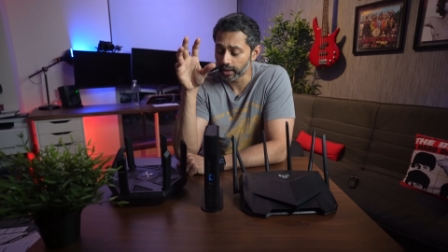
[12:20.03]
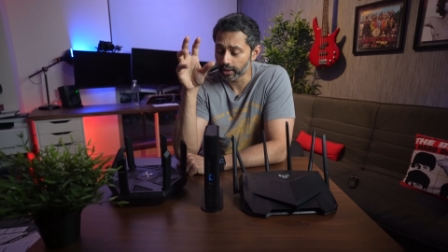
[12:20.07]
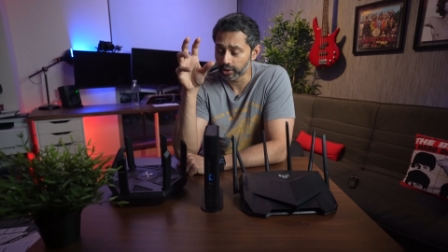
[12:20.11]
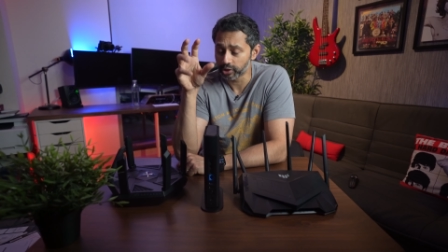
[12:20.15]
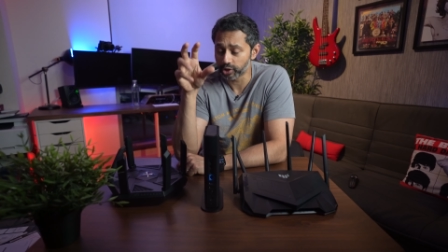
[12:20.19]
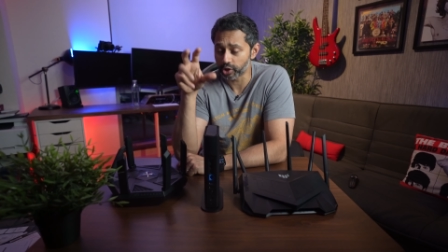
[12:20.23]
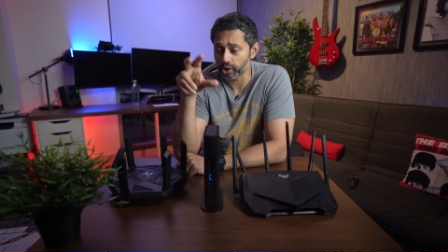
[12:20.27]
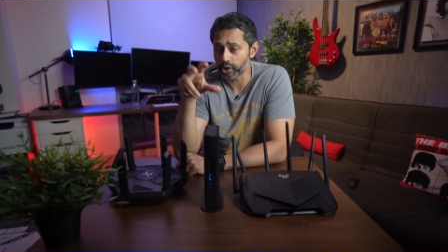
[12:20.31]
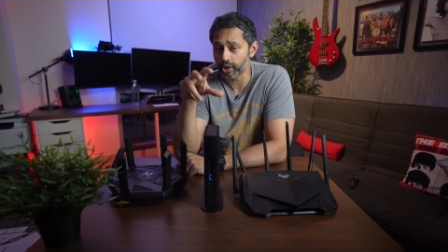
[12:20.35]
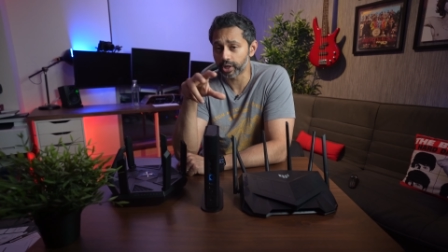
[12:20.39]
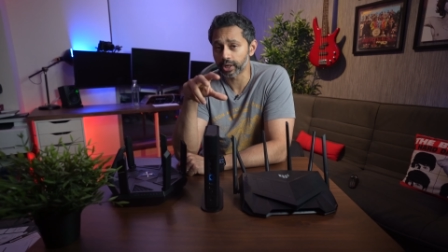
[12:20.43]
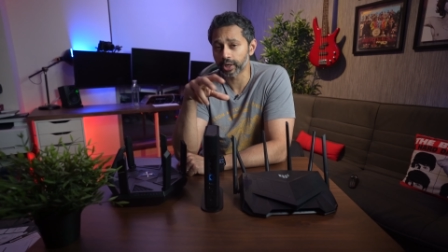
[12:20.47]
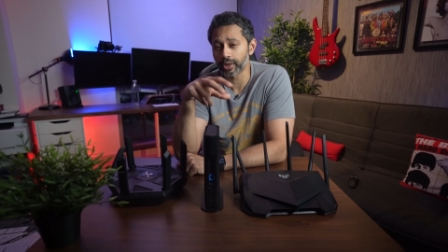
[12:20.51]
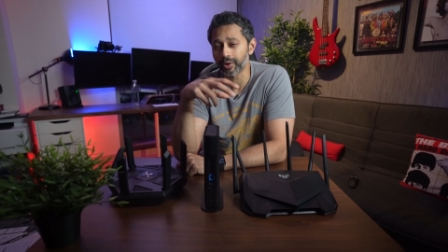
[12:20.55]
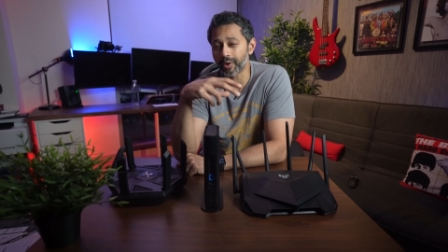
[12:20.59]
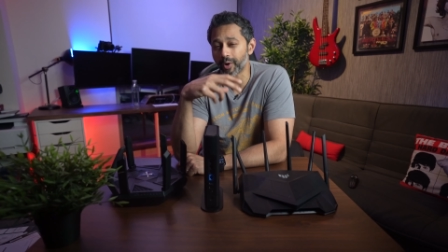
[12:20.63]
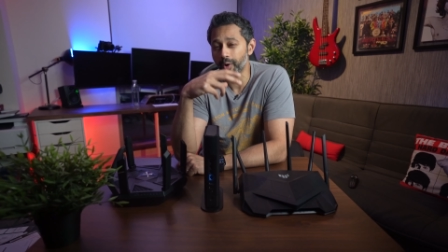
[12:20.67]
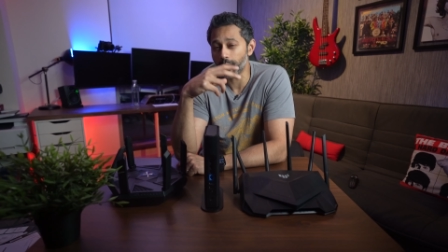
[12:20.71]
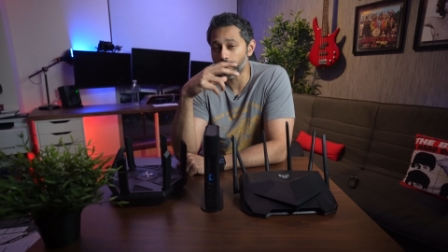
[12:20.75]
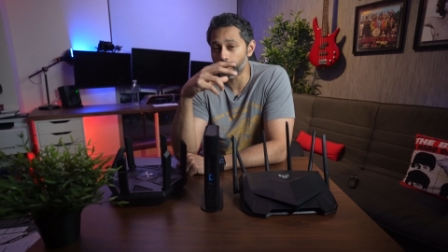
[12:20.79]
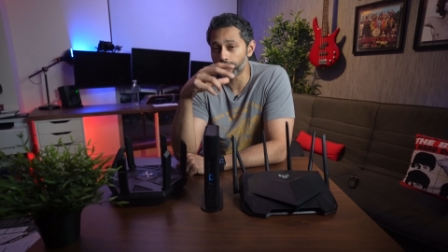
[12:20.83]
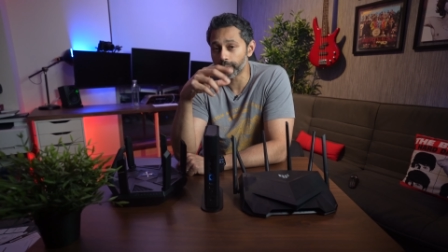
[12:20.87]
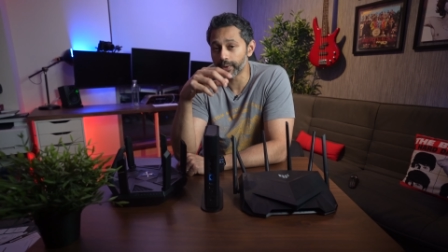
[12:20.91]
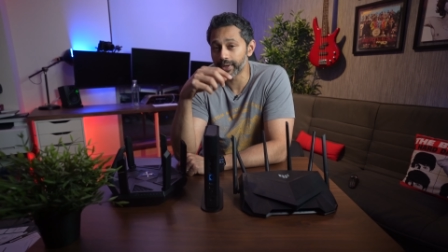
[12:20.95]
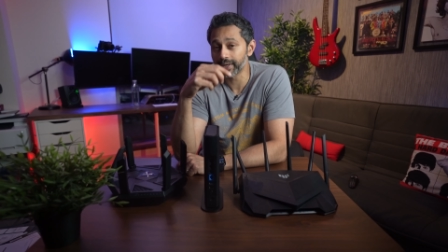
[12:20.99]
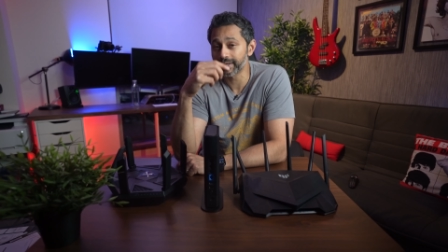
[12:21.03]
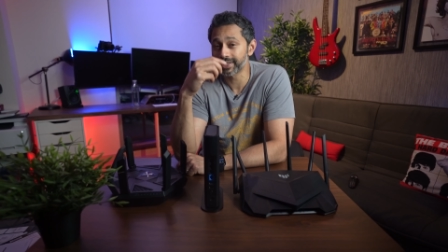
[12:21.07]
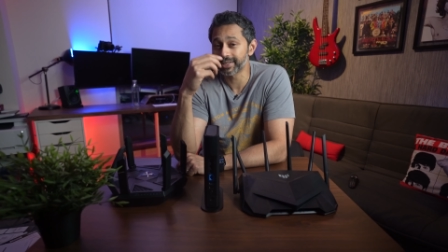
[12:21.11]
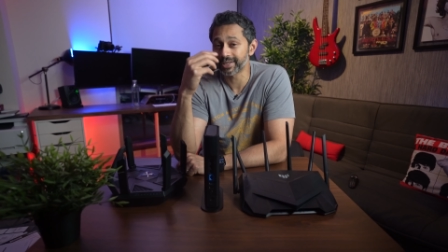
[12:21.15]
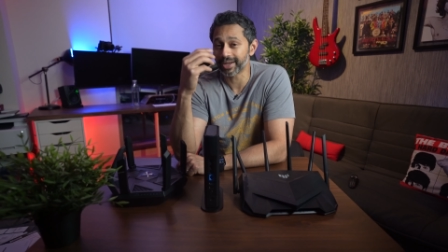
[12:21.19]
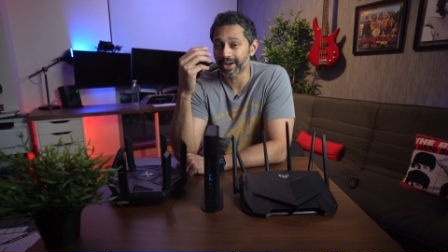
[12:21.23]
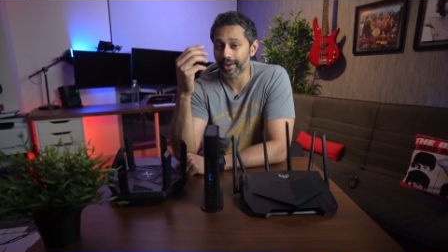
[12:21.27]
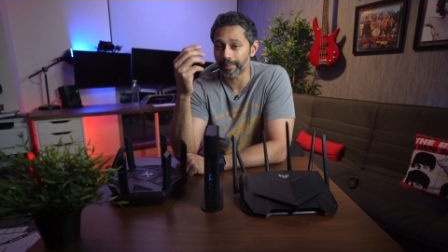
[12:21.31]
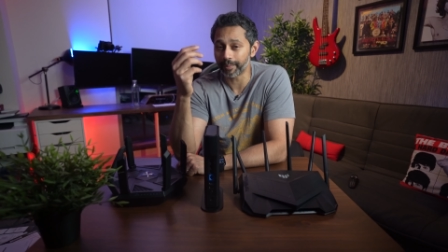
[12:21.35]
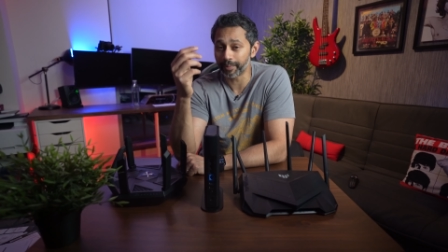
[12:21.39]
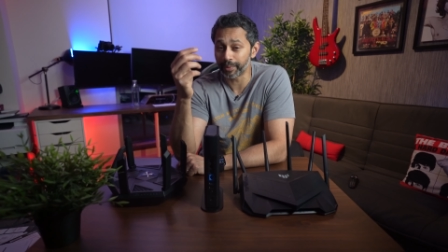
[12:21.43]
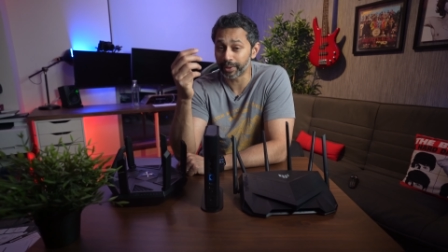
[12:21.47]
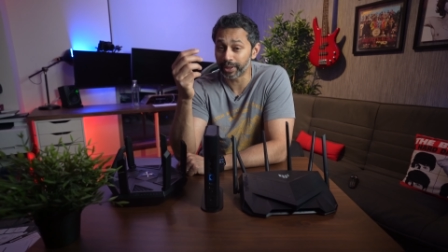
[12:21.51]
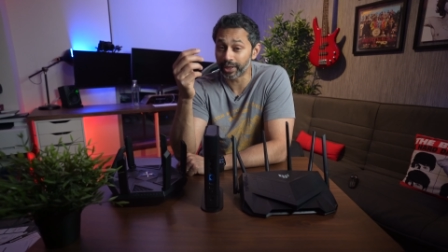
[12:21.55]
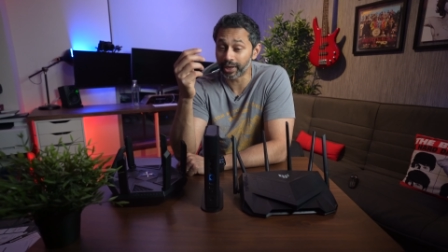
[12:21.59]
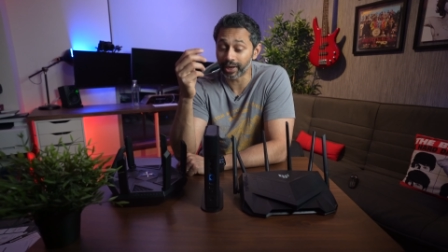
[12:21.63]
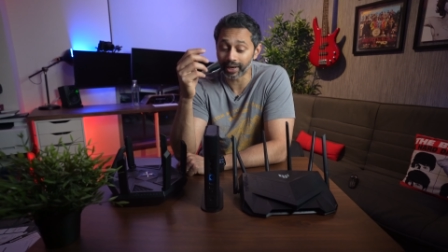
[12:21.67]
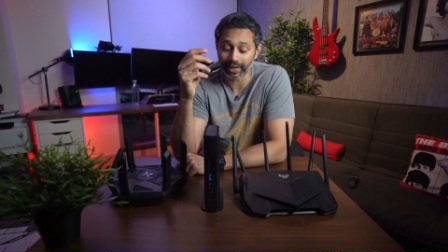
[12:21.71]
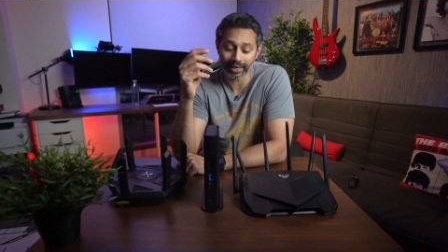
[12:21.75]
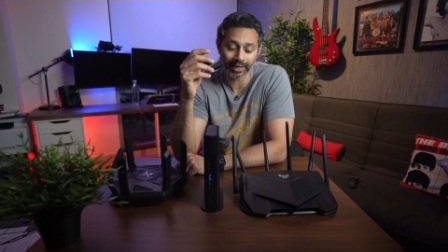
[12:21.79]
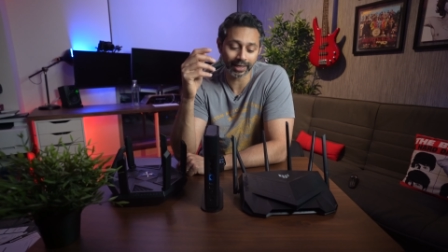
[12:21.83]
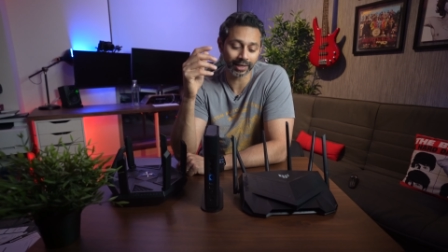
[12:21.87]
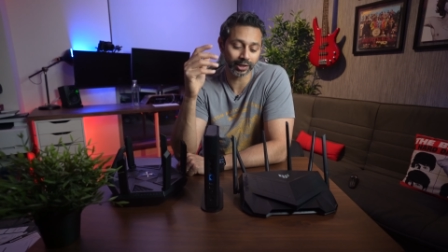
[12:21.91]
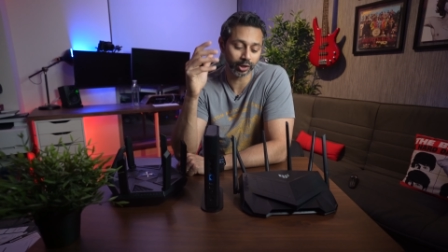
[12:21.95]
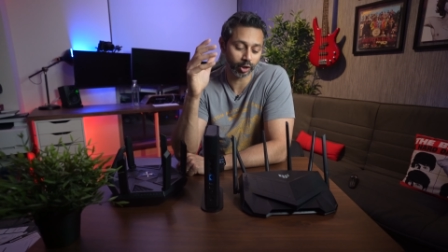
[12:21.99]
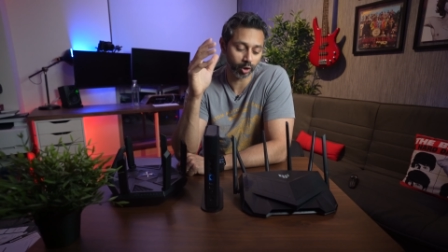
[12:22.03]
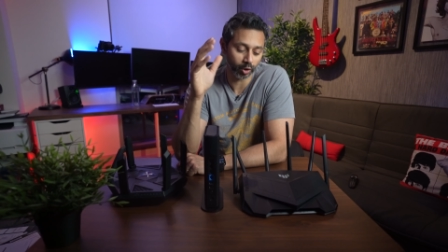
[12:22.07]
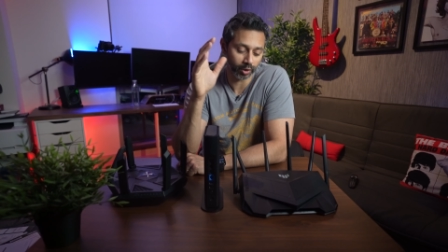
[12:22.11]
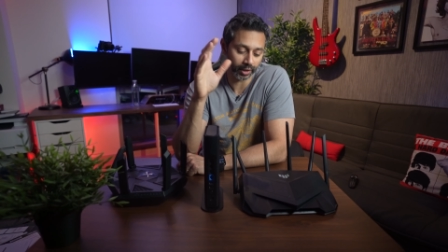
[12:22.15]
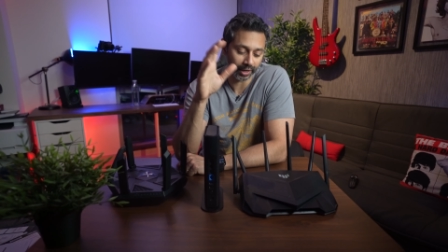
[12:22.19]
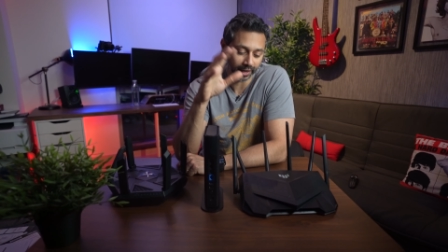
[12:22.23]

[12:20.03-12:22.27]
So you can always upgrade your